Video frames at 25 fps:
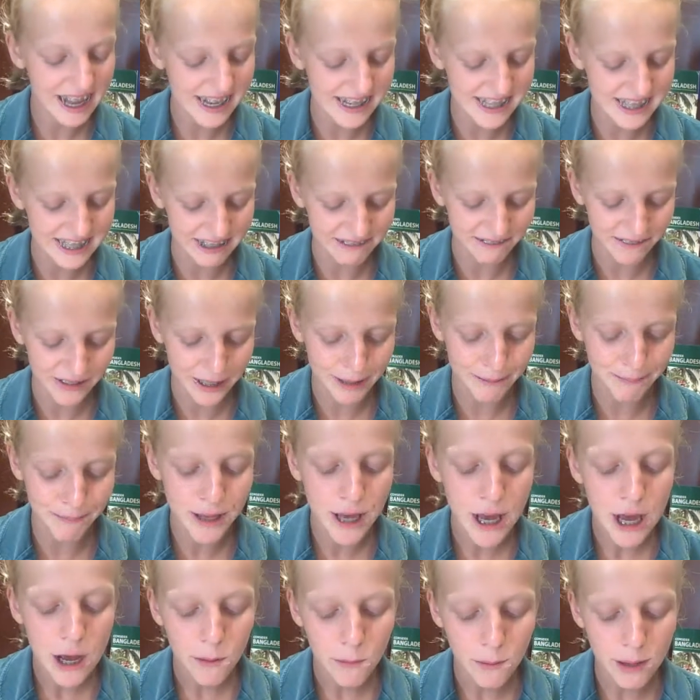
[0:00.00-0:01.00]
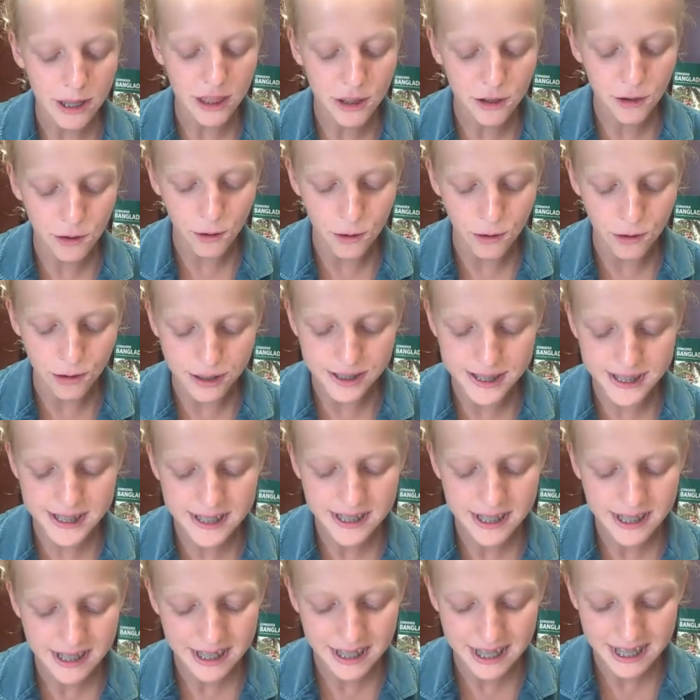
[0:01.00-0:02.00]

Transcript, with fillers: endeavor with goals